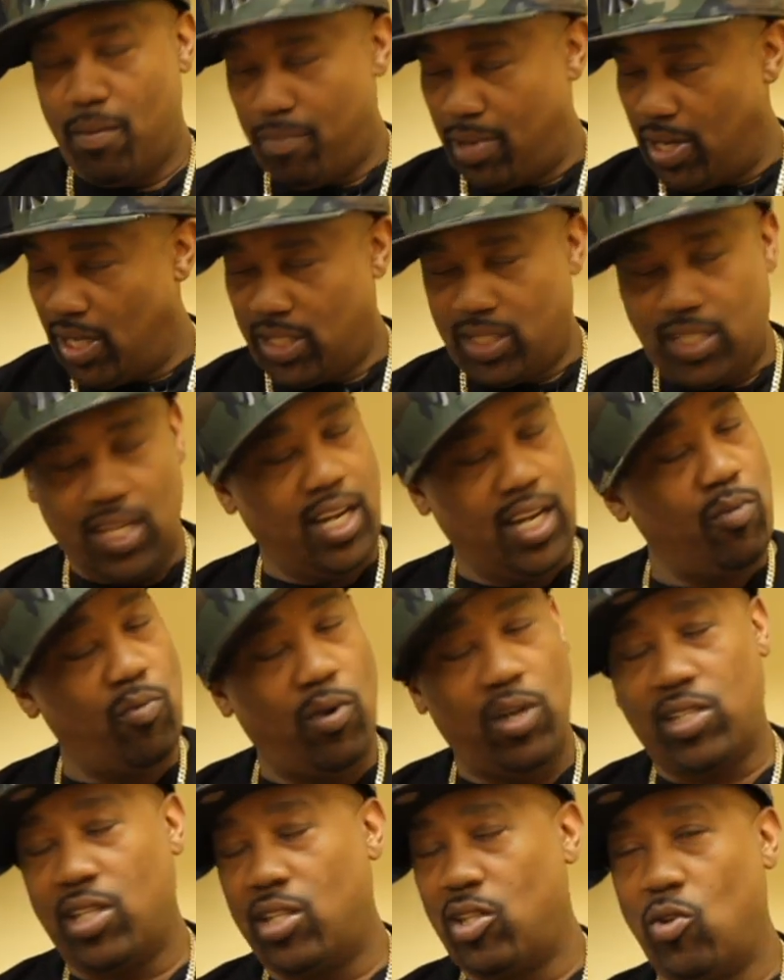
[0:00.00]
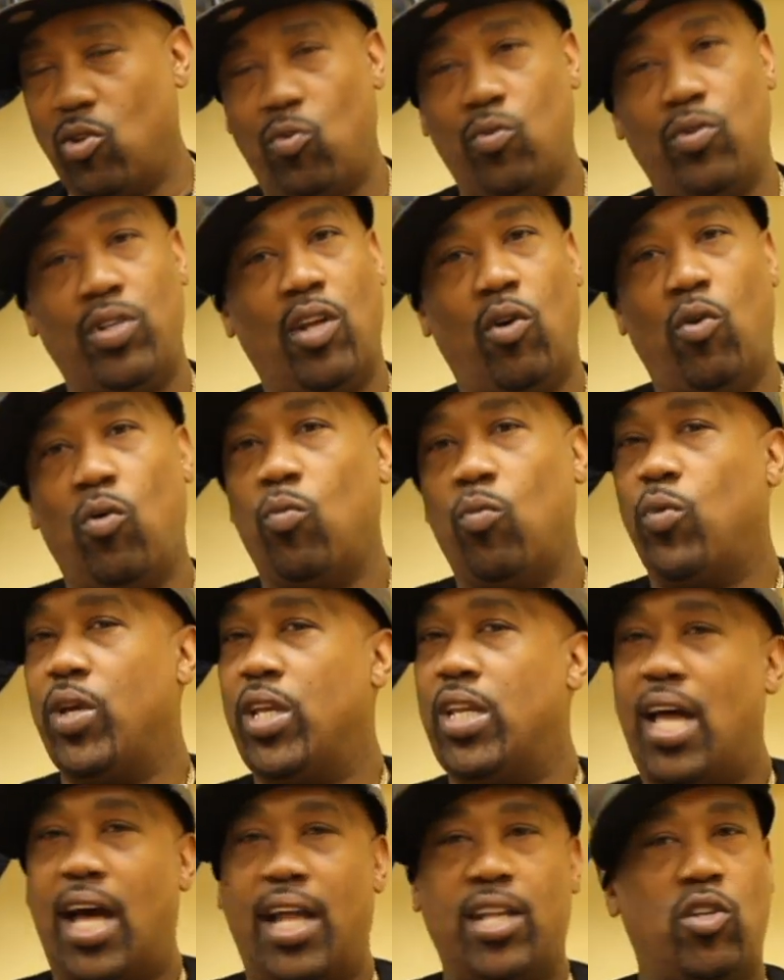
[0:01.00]
Biz said he wasn't doing, we
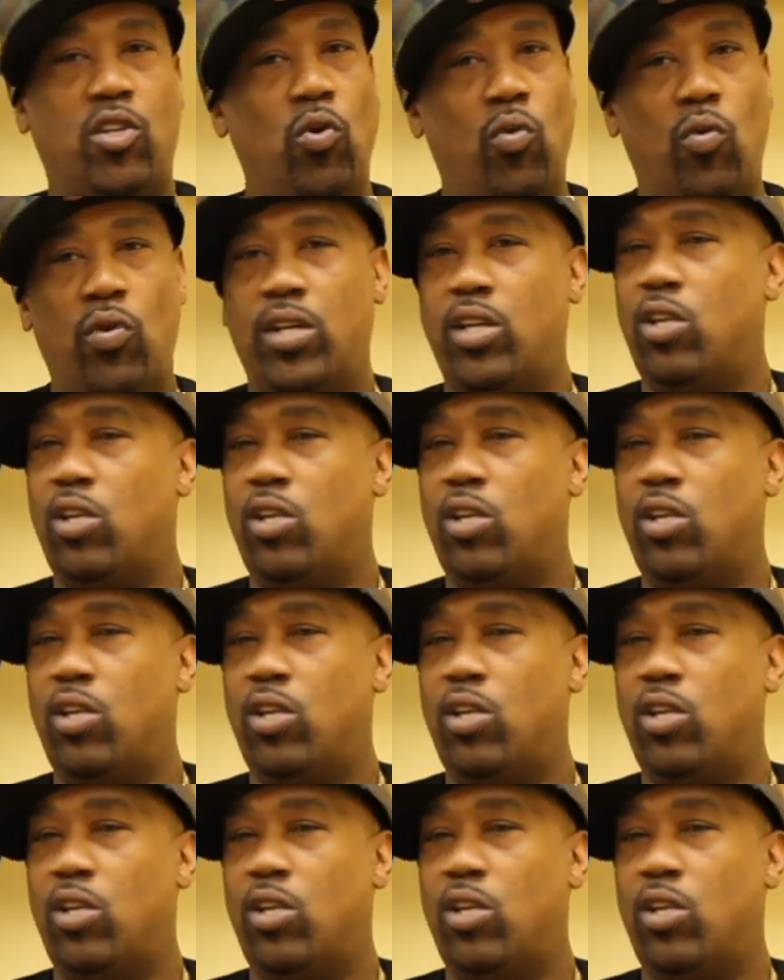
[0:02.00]
not doing